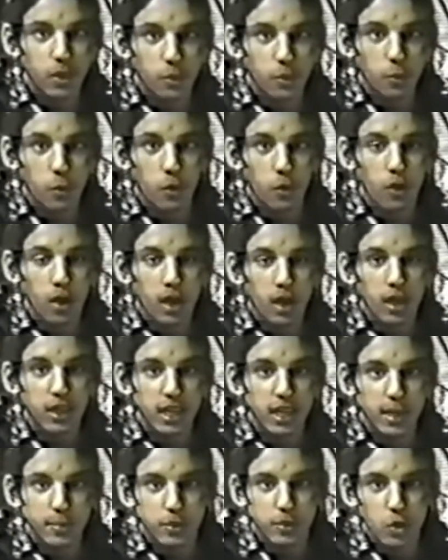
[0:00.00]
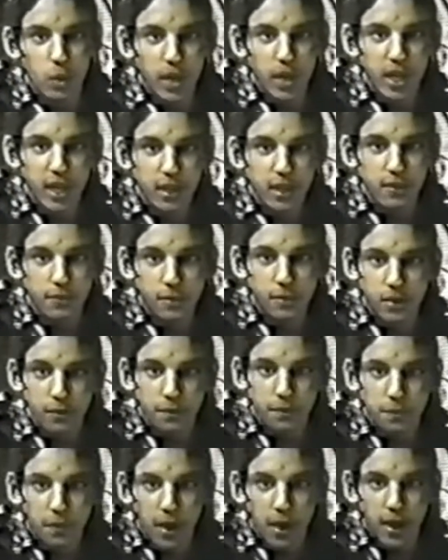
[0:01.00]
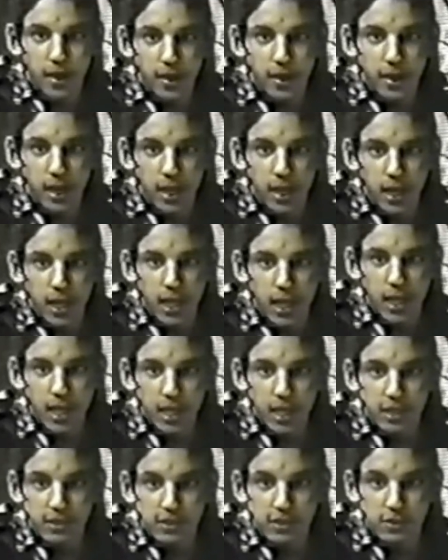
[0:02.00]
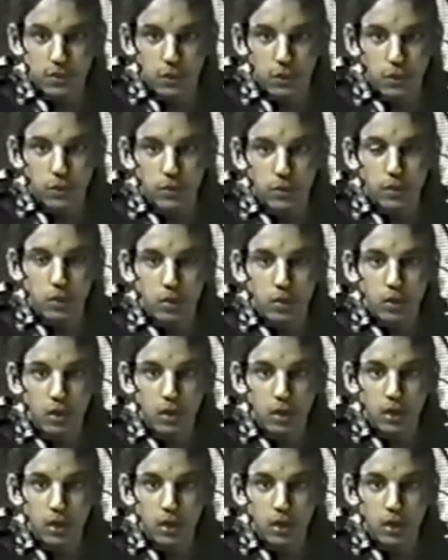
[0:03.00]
We will keep doing it for the fun, and soon.